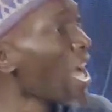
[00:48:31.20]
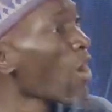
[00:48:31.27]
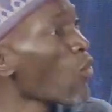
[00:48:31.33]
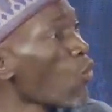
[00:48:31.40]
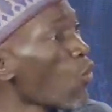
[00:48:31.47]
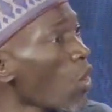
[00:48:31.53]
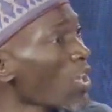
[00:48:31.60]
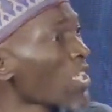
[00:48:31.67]
are
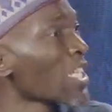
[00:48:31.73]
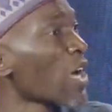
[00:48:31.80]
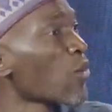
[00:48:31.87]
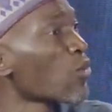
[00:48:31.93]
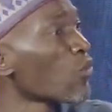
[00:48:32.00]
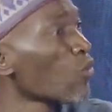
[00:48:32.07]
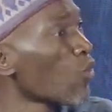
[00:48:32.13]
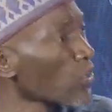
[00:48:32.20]
work that
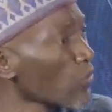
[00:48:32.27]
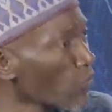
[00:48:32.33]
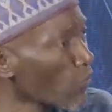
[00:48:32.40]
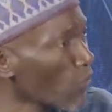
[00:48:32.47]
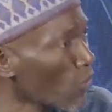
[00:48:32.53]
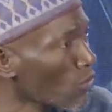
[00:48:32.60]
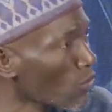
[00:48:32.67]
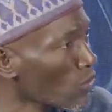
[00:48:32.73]
we've worked
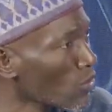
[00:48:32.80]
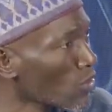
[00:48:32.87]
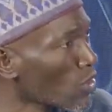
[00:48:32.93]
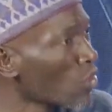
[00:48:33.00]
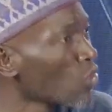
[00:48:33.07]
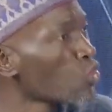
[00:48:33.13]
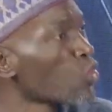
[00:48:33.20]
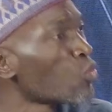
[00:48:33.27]
for,
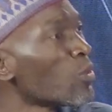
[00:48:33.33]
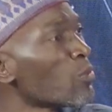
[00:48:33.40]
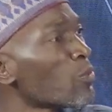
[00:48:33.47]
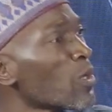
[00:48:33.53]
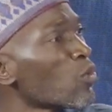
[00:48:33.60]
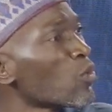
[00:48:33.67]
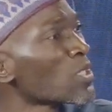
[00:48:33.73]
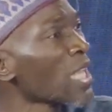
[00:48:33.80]
should be
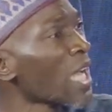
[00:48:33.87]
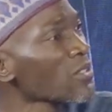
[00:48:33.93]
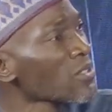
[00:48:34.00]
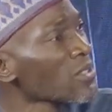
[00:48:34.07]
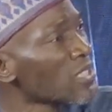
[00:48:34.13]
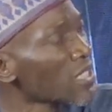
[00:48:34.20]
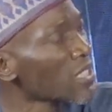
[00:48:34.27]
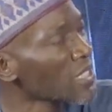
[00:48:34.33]
paid
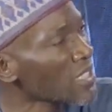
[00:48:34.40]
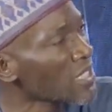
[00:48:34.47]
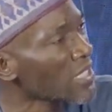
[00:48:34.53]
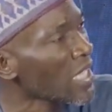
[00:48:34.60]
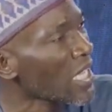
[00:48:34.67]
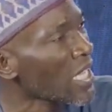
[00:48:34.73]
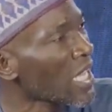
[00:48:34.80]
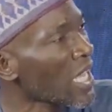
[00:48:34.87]
without this
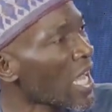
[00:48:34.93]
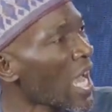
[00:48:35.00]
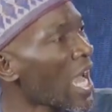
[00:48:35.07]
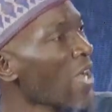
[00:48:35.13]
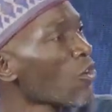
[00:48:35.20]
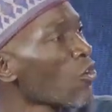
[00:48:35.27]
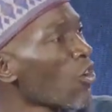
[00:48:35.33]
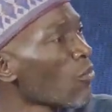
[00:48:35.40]
thing.
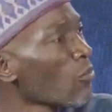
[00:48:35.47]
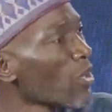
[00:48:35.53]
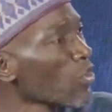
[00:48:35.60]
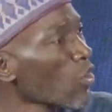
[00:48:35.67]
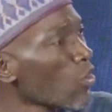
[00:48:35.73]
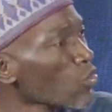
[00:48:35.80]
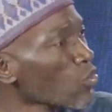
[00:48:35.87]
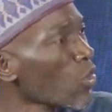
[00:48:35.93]
And
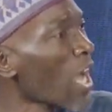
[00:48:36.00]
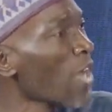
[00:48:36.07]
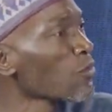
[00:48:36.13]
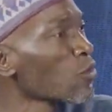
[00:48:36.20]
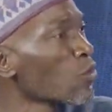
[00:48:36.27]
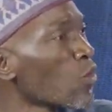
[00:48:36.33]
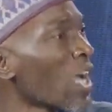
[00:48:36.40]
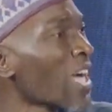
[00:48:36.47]
government also have
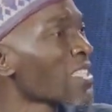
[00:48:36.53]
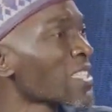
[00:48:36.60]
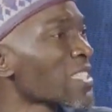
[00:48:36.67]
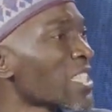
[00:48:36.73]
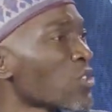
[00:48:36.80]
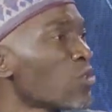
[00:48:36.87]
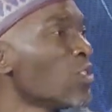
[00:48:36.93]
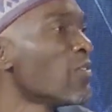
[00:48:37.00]
to look at
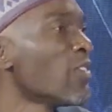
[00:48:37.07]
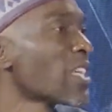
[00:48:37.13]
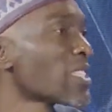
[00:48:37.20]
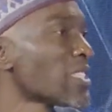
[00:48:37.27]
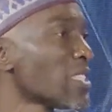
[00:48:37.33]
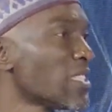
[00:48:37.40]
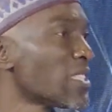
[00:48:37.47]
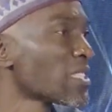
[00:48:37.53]
state
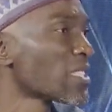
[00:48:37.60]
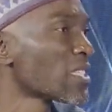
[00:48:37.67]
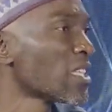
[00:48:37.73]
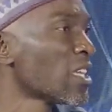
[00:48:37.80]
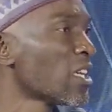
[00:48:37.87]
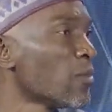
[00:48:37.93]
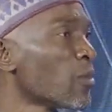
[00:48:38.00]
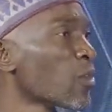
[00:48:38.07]
universities.
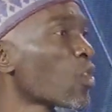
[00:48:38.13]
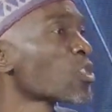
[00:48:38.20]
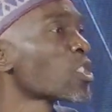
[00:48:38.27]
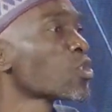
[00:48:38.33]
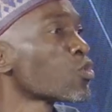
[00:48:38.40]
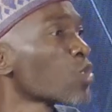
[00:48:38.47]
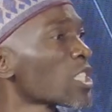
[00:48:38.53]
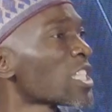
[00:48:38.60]
All right. Because
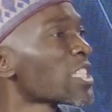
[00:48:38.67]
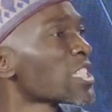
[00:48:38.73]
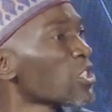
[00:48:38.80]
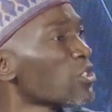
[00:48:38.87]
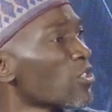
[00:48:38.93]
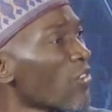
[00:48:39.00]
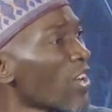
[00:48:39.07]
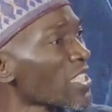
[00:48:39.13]
the situation in state
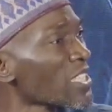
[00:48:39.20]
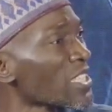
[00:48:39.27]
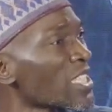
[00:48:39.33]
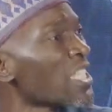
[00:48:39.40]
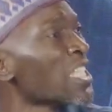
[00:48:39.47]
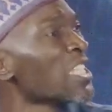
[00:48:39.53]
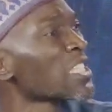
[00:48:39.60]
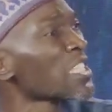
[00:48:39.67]

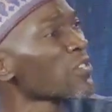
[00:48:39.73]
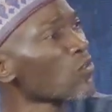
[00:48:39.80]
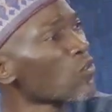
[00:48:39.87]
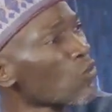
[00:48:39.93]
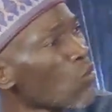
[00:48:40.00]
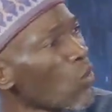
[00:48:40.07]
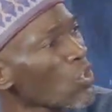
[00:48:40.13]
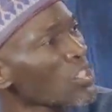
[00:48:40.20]
university is
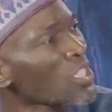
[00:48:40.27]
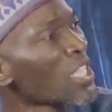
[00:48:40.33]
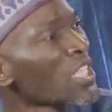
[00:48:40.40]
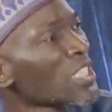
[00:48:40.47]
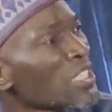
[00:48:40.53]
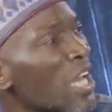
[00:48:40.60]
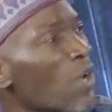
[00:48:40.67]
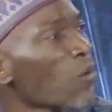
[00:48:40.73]
even worse
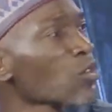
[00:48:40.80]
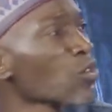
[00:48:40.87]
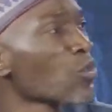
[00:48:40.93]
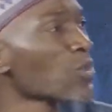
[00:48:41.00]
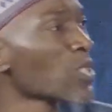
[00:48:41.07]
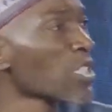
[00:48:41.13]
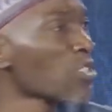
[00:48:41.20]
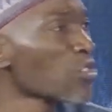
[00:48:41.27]
than what
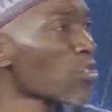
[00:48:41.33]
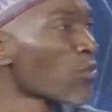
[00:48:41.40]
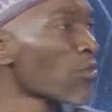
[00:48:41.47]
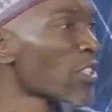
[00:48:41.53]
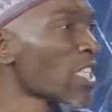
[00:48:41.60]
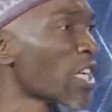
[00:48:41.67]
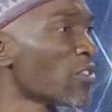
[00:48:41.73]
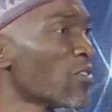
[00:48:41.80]
obtains in some
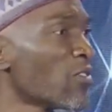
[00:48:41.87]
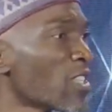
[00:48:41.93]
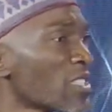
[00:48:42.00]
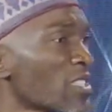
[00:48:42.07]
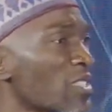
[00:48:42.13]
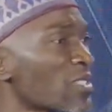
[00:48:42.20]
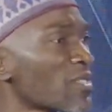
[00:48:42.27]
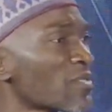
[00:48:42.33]
federal universities.